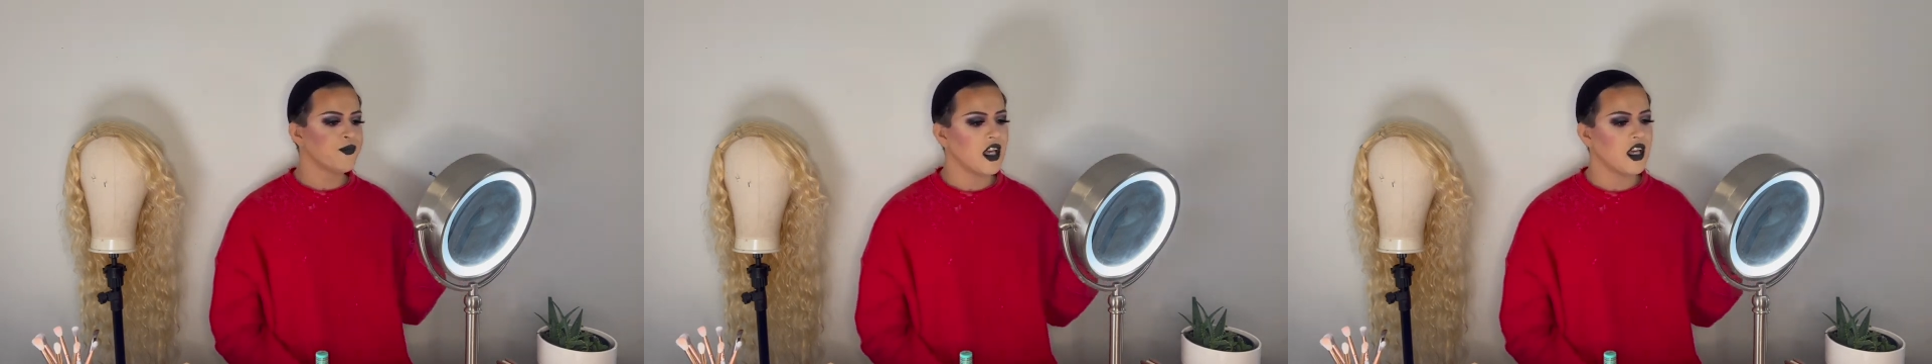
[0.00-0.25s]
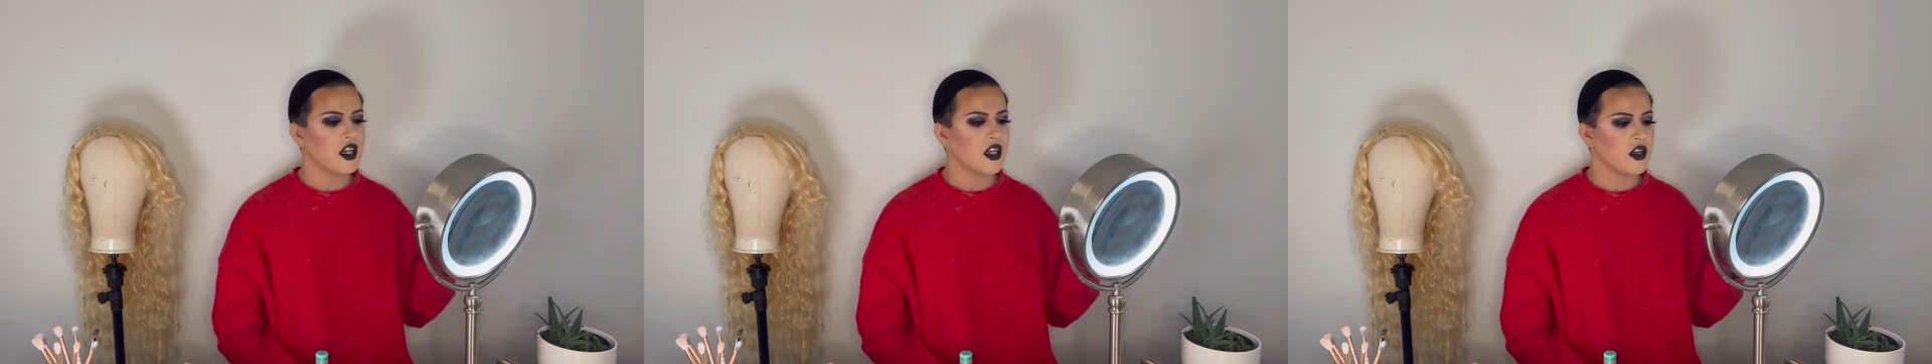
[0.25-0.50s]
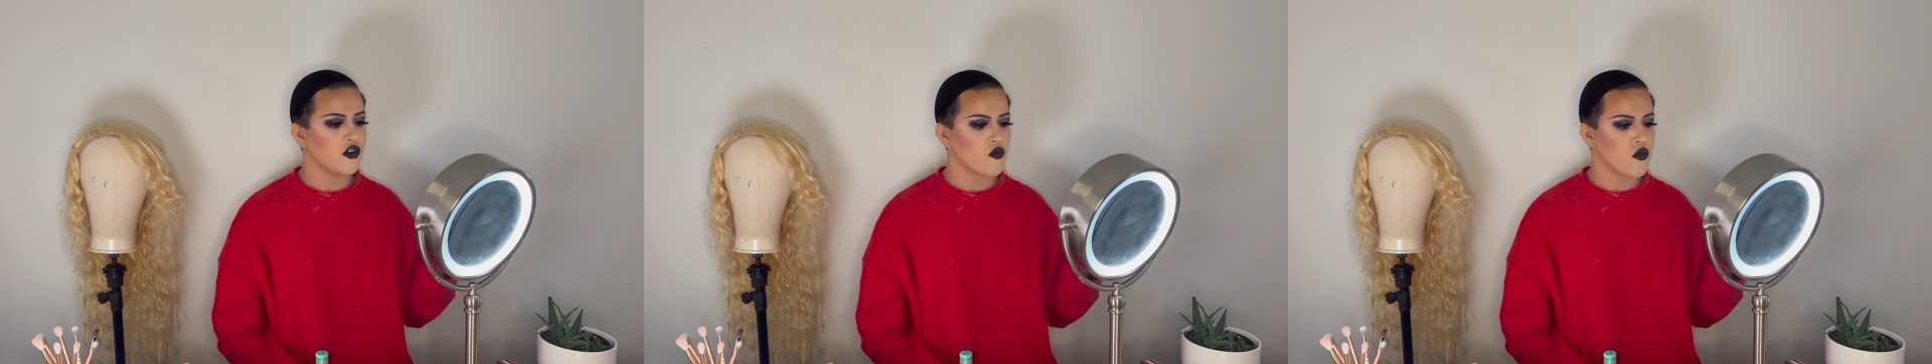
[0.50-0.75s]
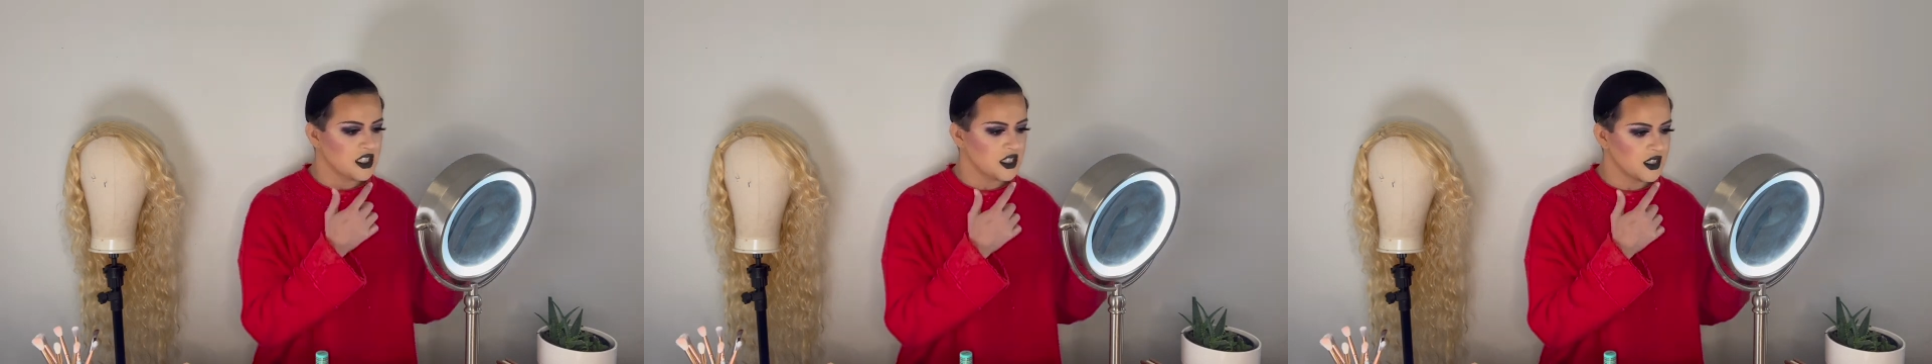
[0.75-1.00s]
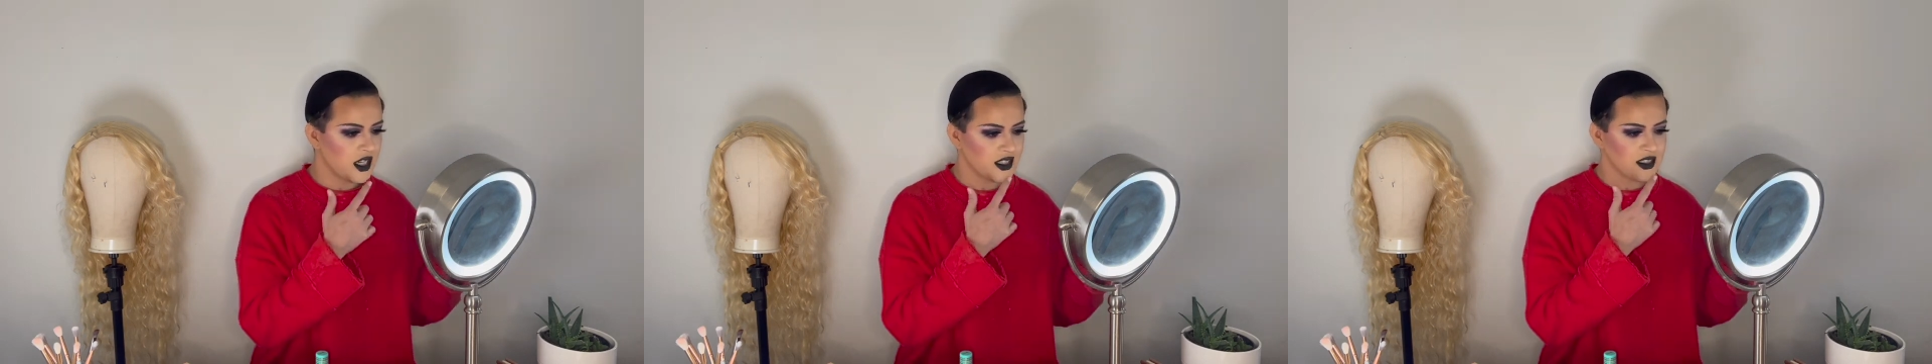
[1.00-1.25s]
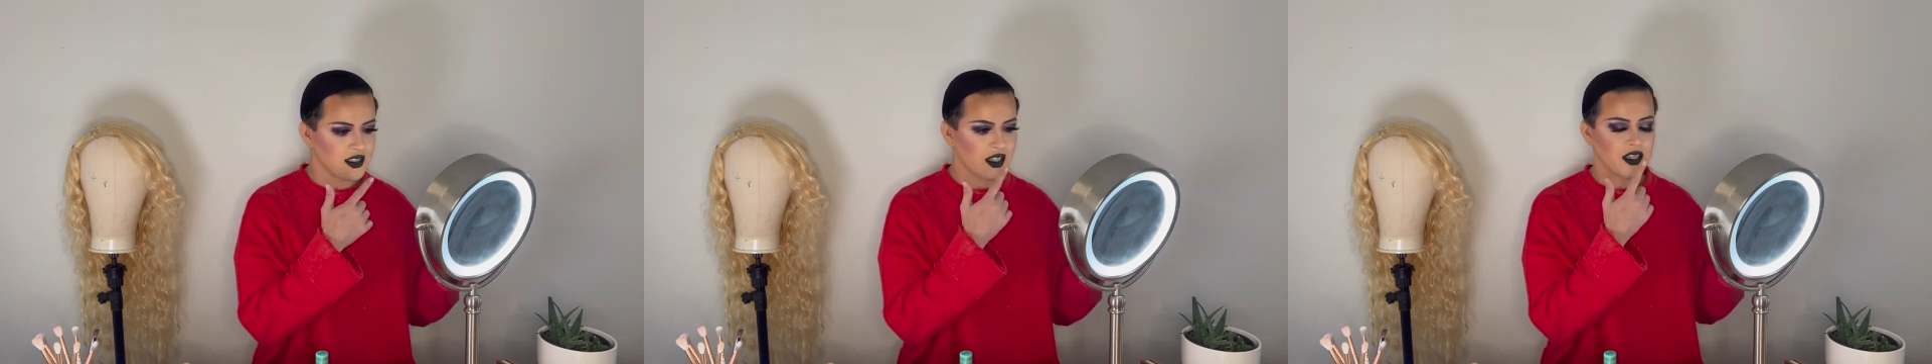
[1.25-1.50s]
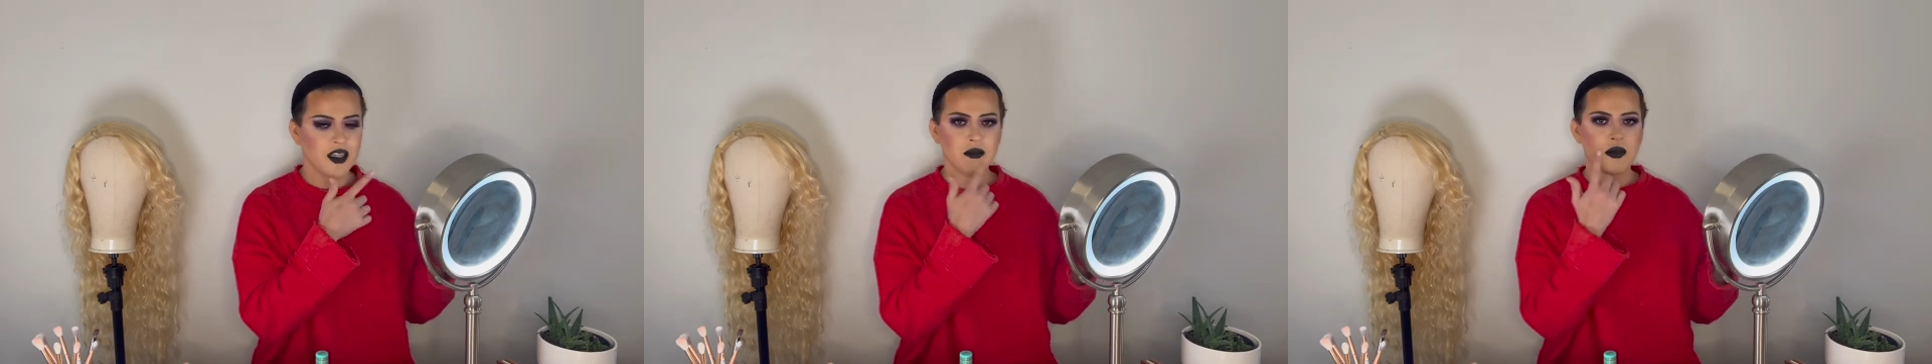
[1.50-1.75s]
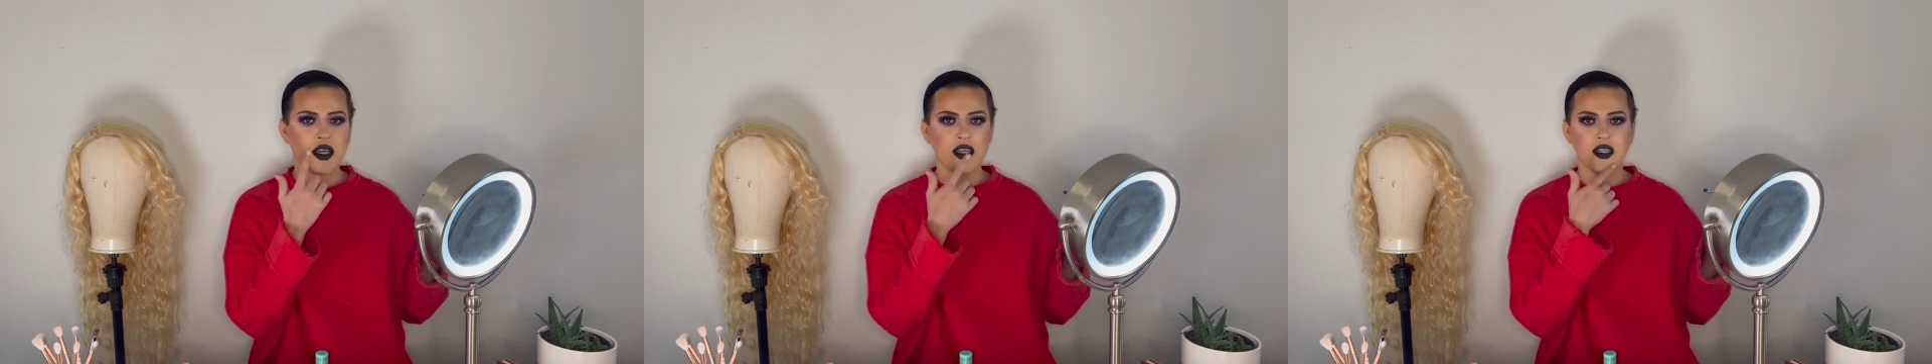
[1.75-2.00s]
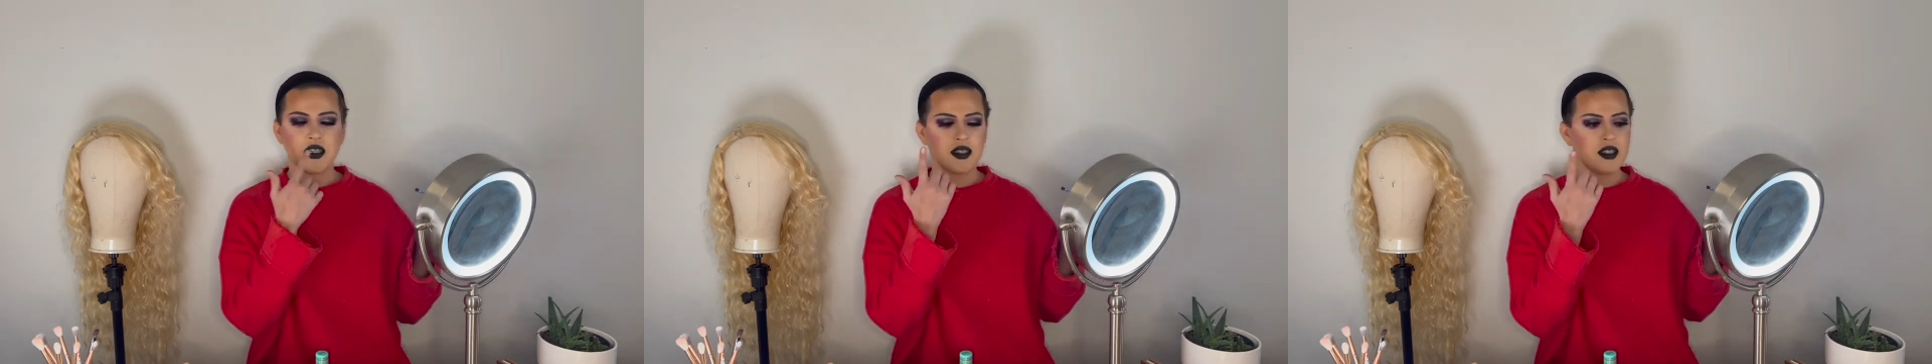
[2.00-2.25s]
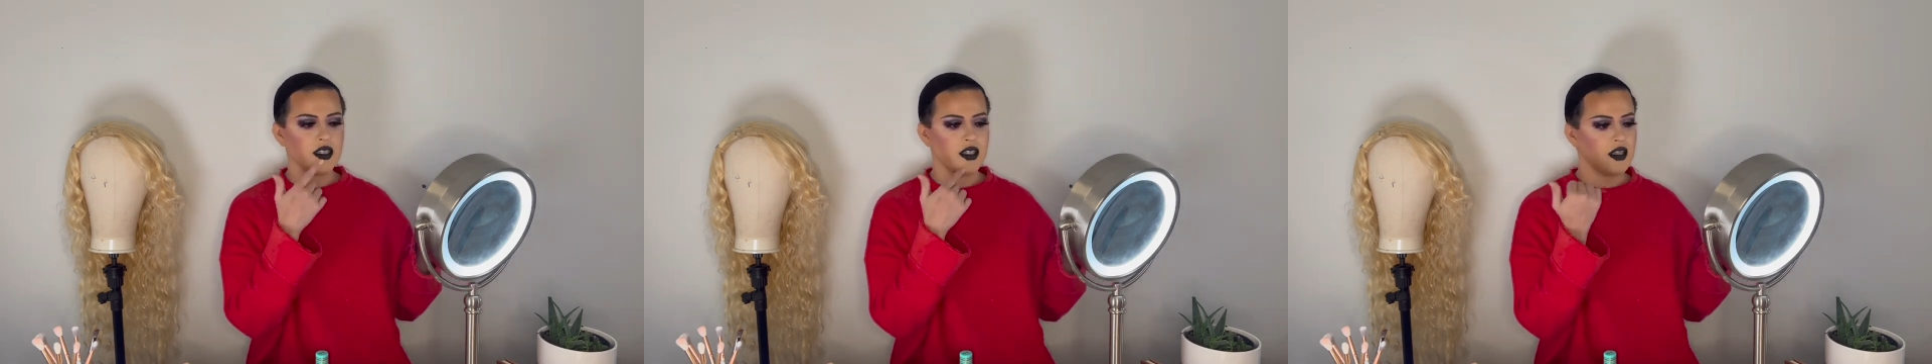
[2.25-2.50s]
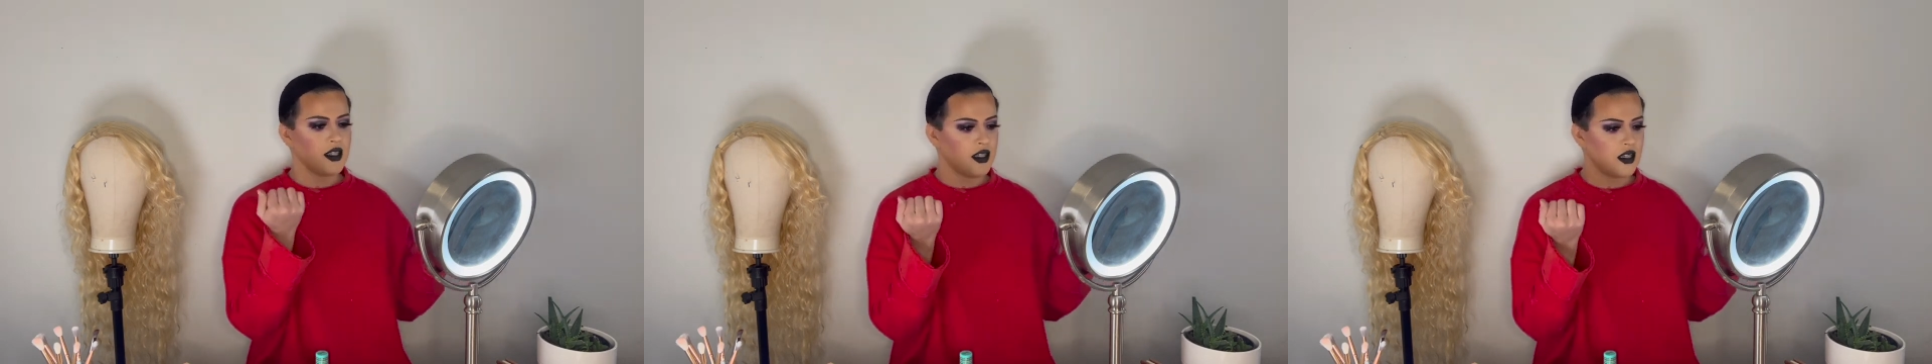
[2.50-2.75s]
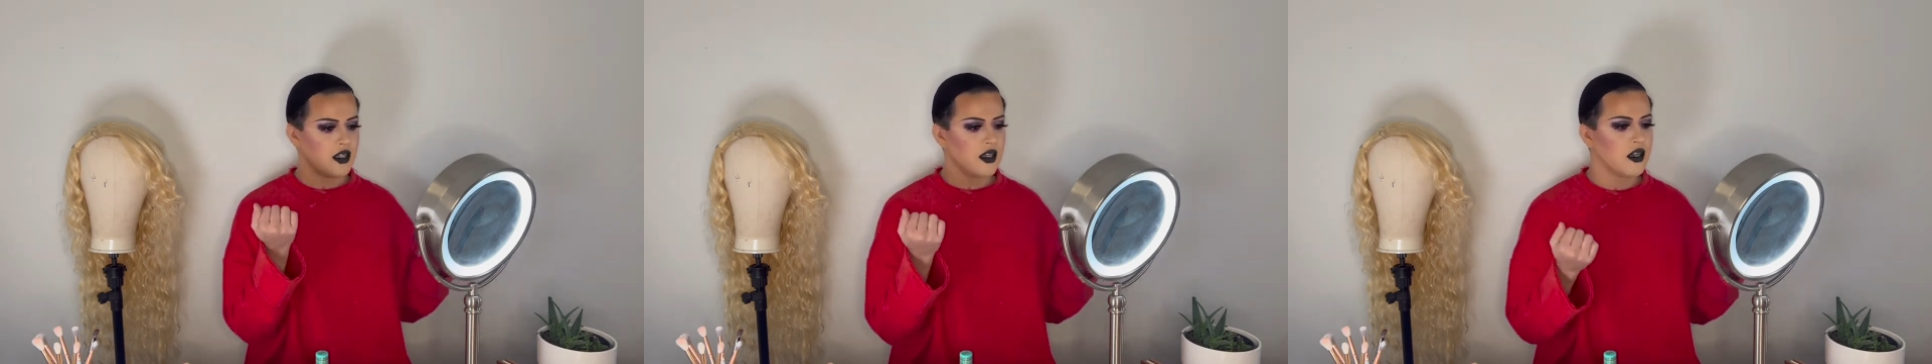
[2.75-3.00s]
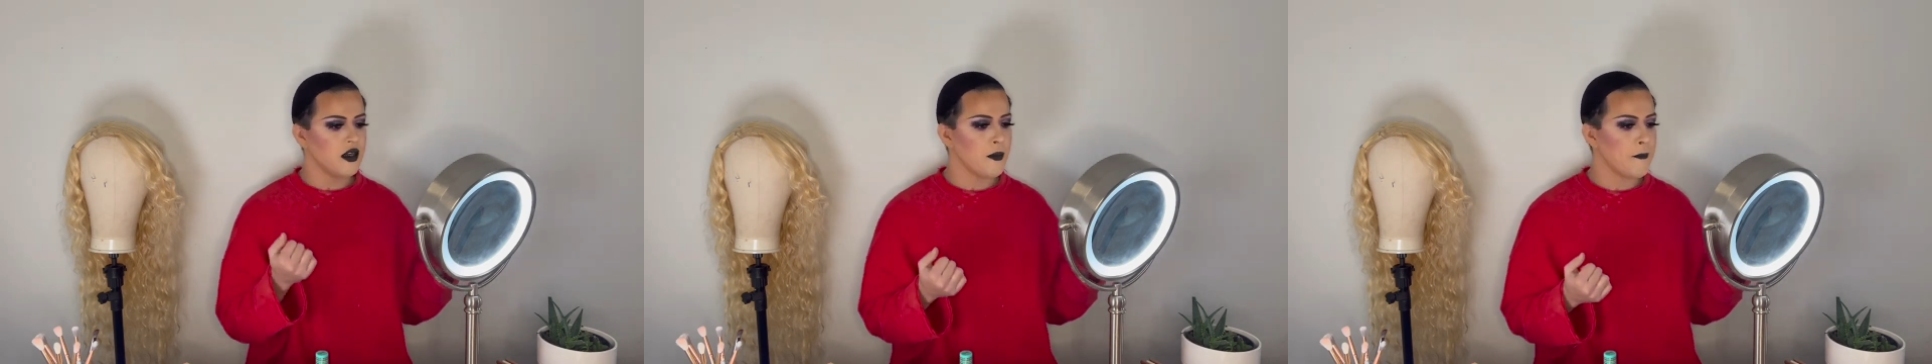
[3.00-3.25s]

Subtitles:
and it's not staining my teeth either.